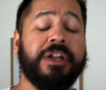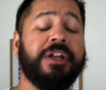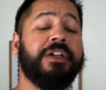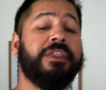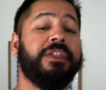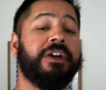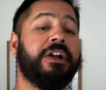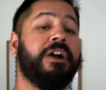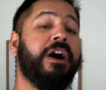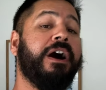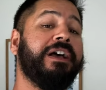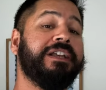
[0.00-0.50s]

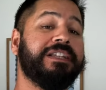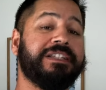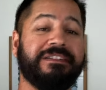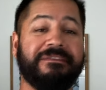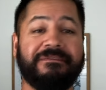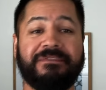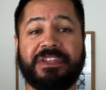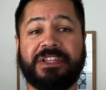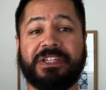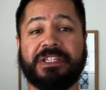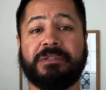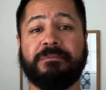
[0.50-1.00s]
The cost
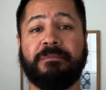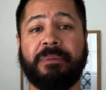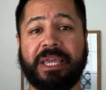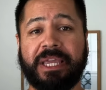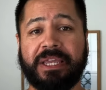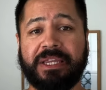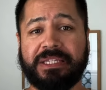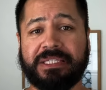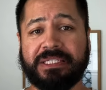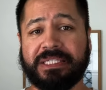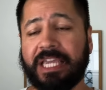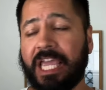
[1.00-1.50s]
of this
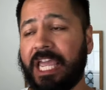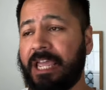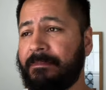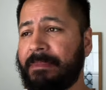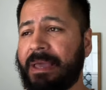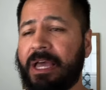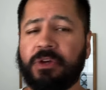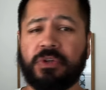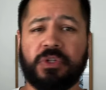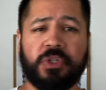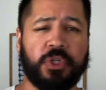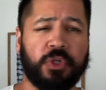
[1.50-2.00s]
space came
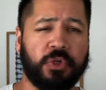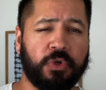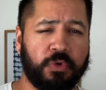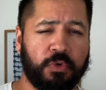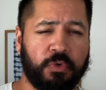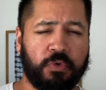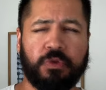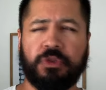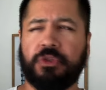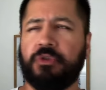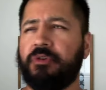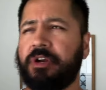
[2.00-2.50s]
out
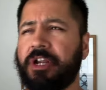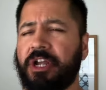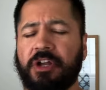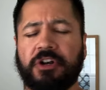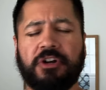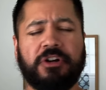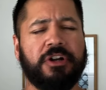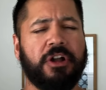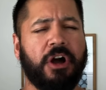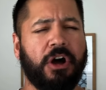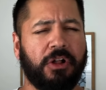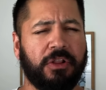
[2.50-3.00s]
to
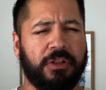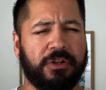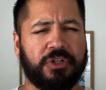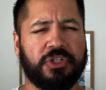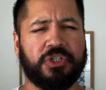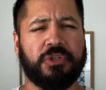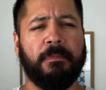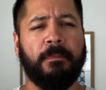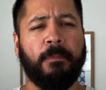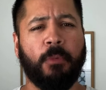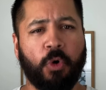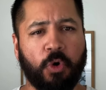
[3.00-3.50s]

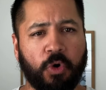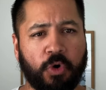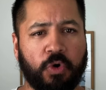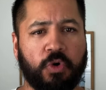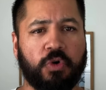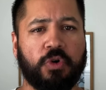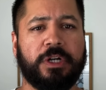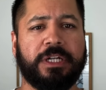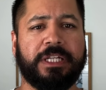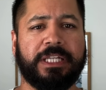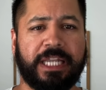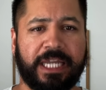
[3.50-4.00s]
$300 more
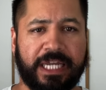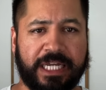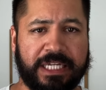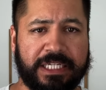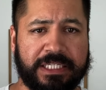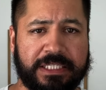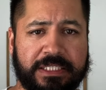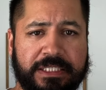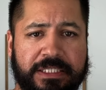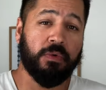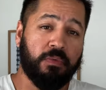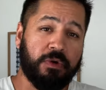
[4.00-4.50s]
or
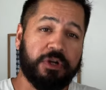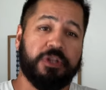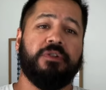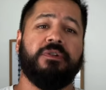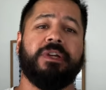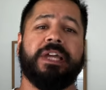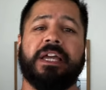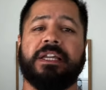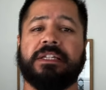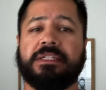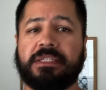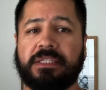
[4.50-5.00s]
less. What do you
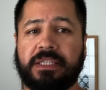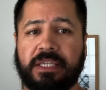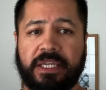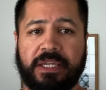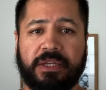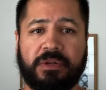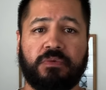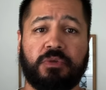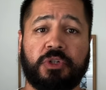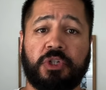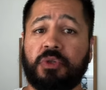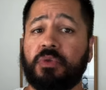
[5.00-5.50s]
guys
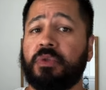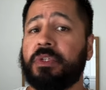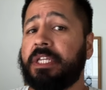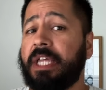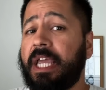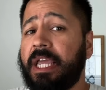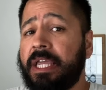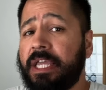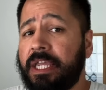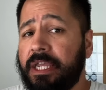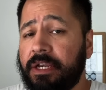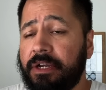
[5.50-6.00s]
think? Would you
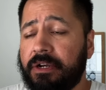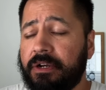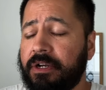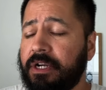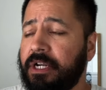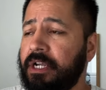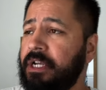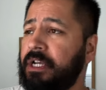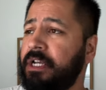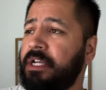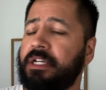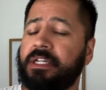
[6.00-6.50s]
stay here?
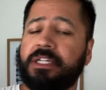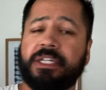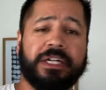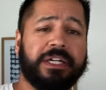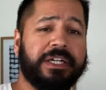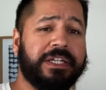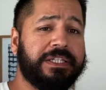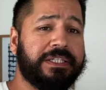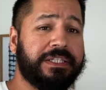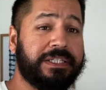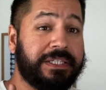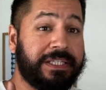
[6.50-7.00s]

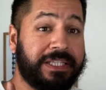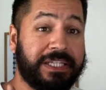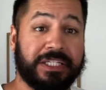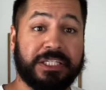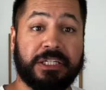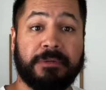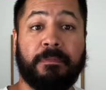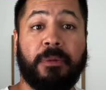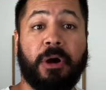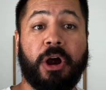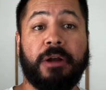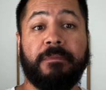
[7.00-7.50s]
Does this
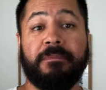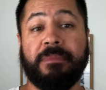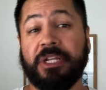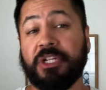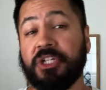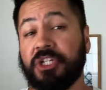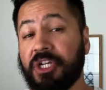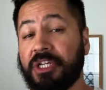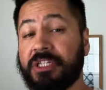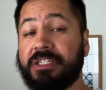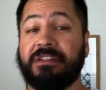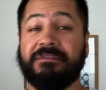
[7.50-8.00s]
apartment
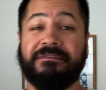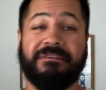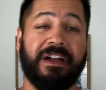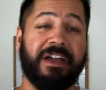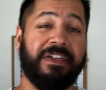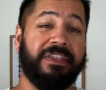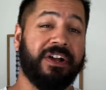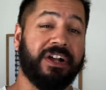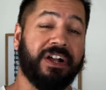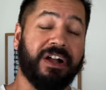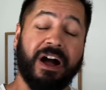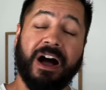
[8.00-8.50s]
justify
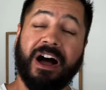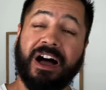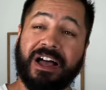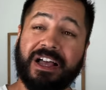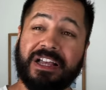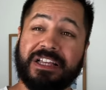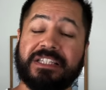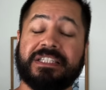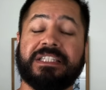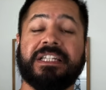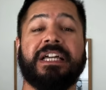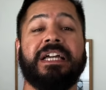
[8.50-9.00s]
the
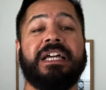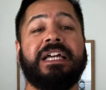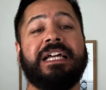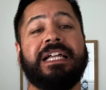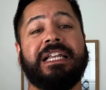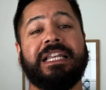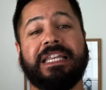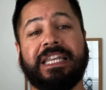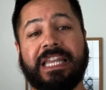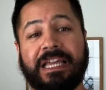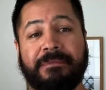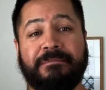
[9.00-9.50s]
cost?
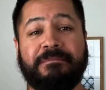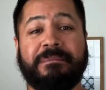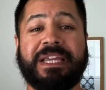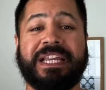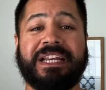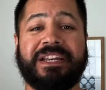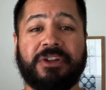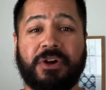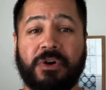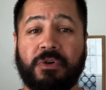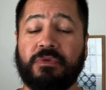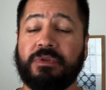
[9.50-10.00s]
Let me
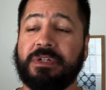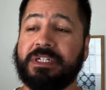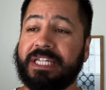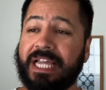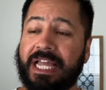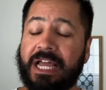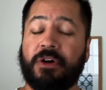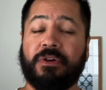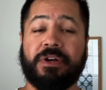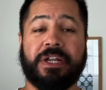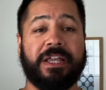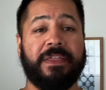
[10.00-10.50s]
know
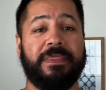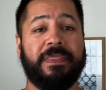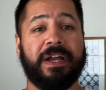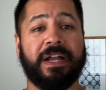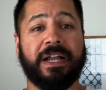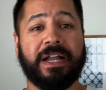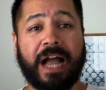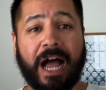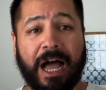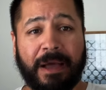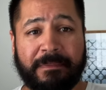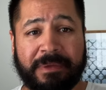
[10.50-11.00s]
down in the
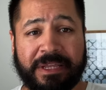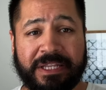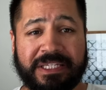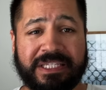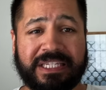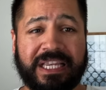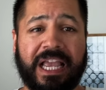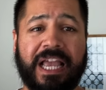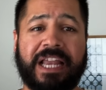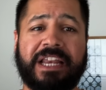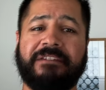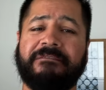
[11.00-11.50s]
comments.
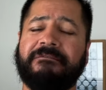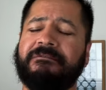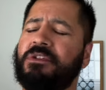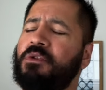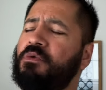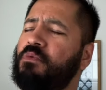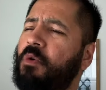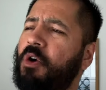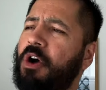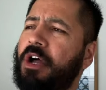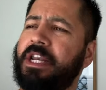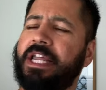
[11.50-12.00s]
And if you
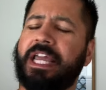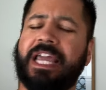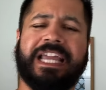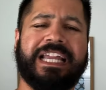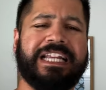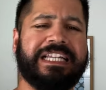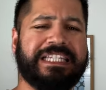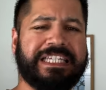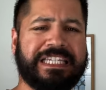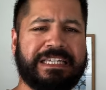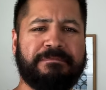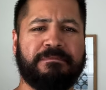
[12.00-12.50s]
want a
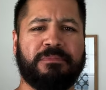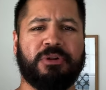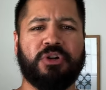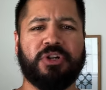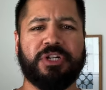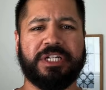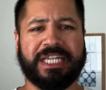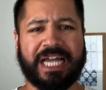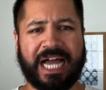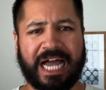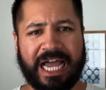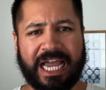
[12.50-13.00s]
deeper
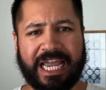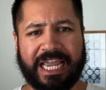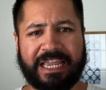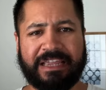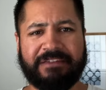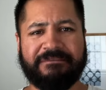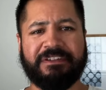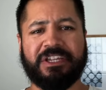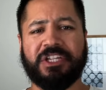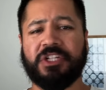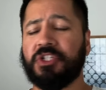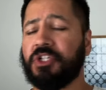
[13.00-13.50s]

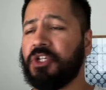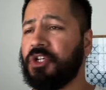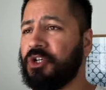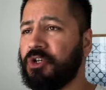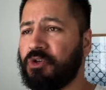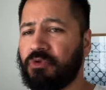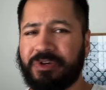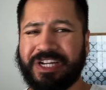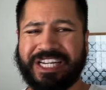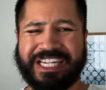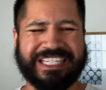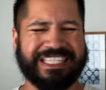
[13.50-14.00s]
dive into
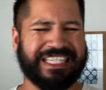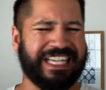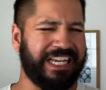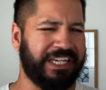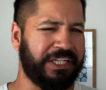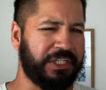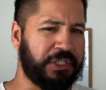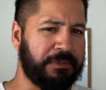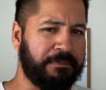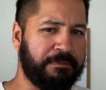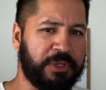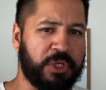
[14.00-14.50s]
Greece and
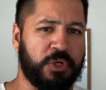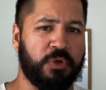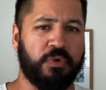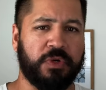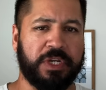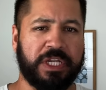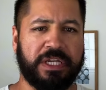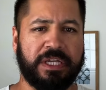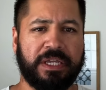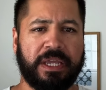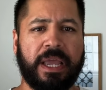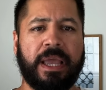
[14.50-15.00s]
its
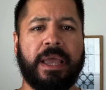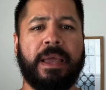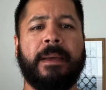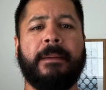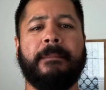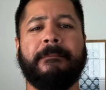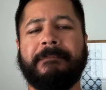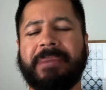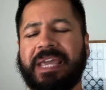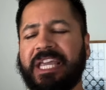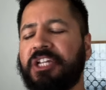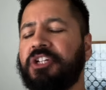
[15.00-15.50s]
beauty,
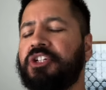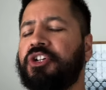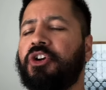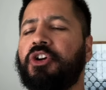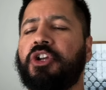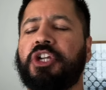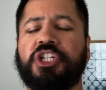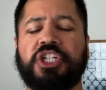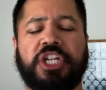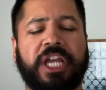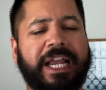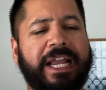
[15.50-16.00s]
make sure to
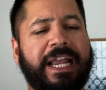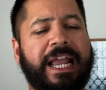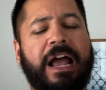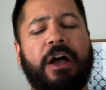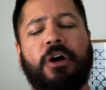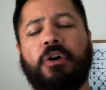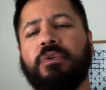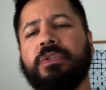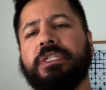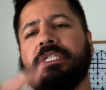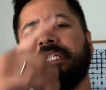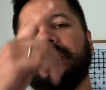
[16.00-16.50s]
check
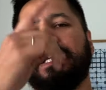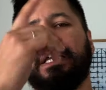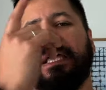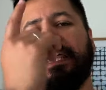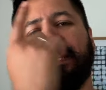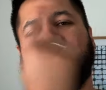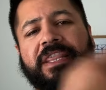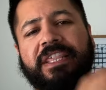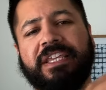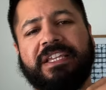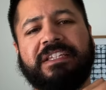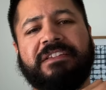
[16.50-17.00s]
out
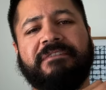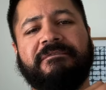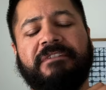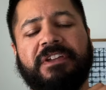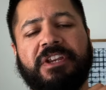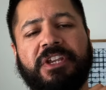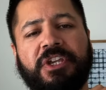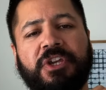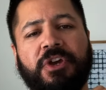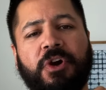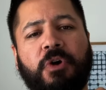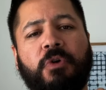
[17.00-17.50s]
this
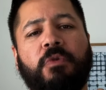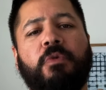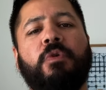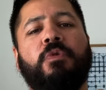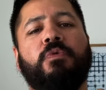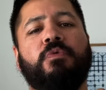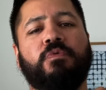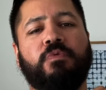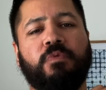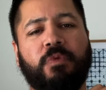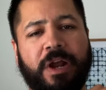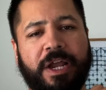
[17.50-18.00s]
video
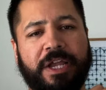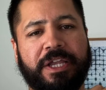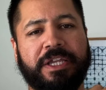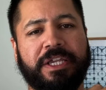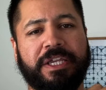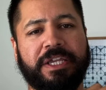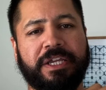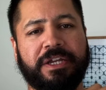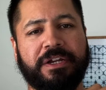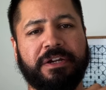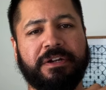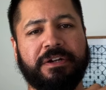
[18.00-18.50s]
right
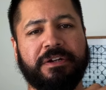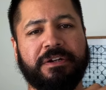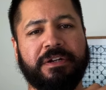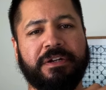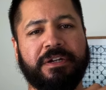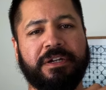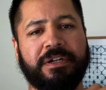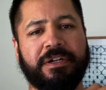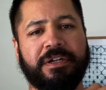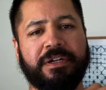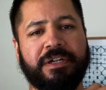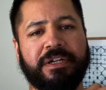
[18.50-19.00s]
here.
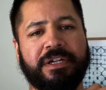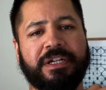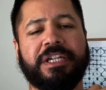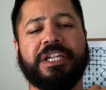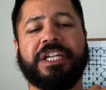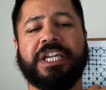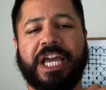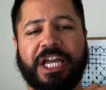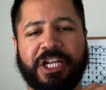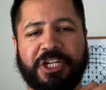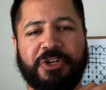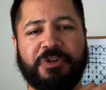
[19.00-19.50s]

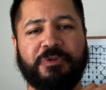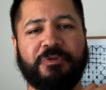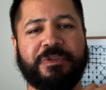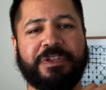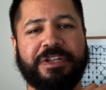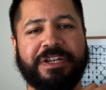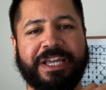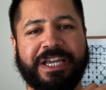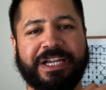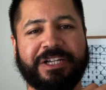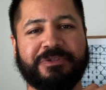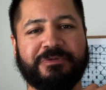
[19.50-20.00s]
Catch you in the
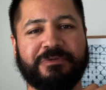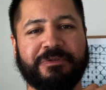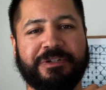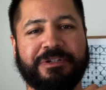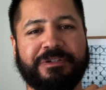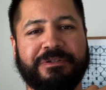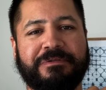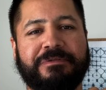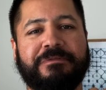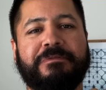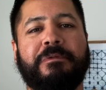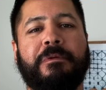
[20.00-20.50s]
next
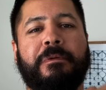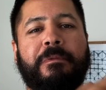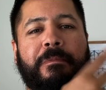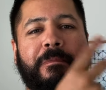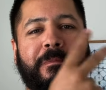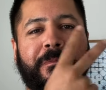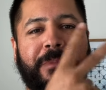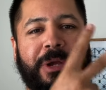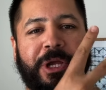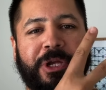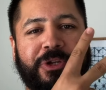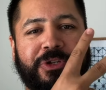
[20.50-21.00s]

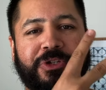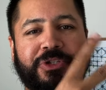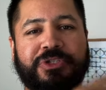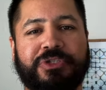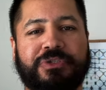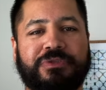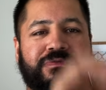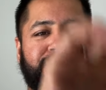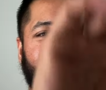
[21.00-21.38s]
one. Peace.